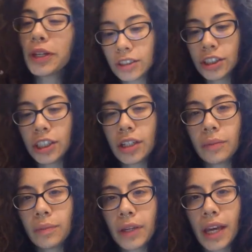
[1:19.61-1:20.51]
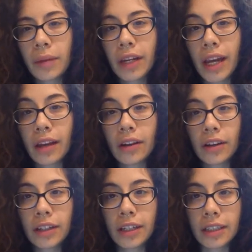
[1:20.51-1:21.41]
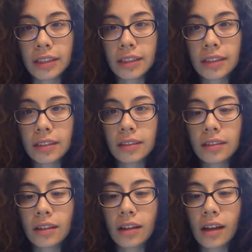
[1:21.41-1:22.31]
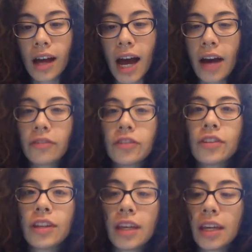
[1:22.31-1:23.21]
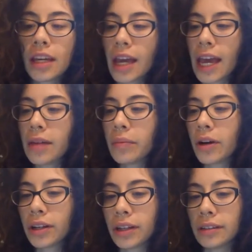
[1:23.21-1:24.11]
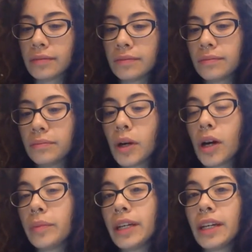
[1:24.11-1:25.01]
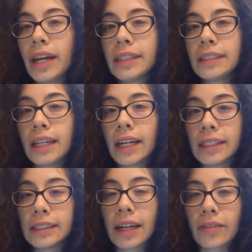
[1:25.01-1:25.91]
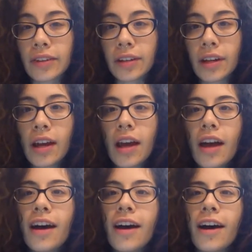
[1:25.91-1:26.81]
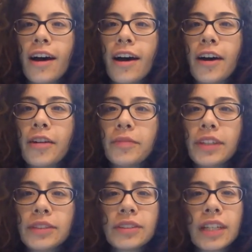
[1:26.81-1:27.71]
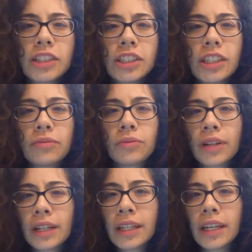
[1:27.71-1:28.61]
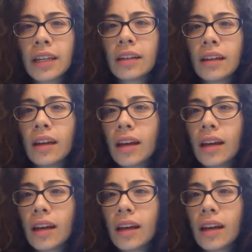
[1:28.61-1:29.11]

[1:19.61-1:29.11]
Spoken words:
She became an anarchist after the Haymarket bombing in 1887. This was actually a really